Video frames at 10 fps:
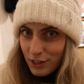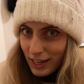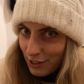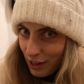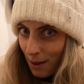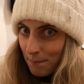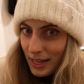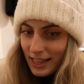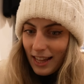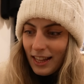yen, you can't
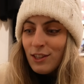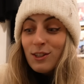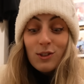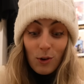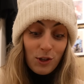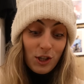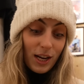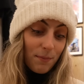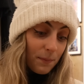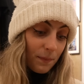beat that. That's so
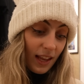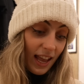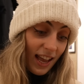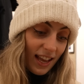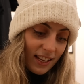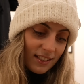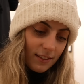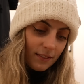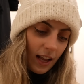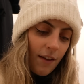cheap. And
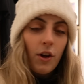I've